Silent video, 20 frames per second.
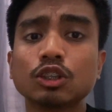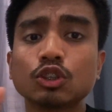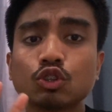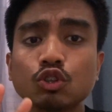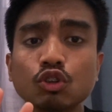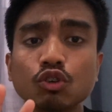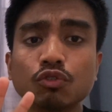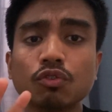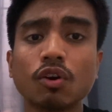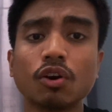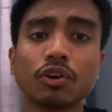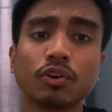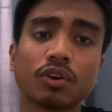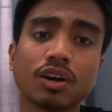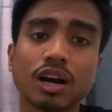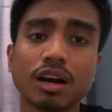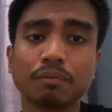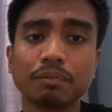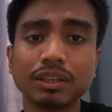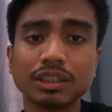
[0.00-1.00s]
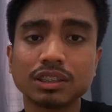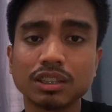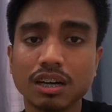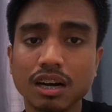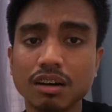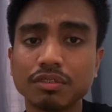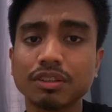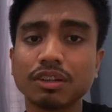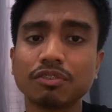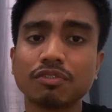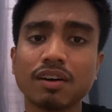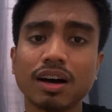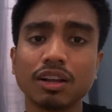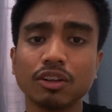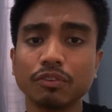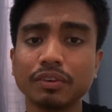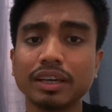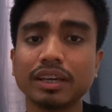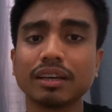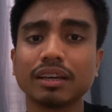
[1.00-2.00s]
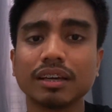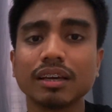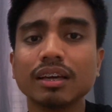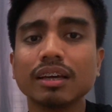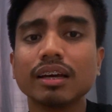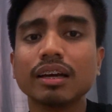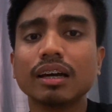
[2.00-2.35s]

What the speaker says: 2 photocopies of the following: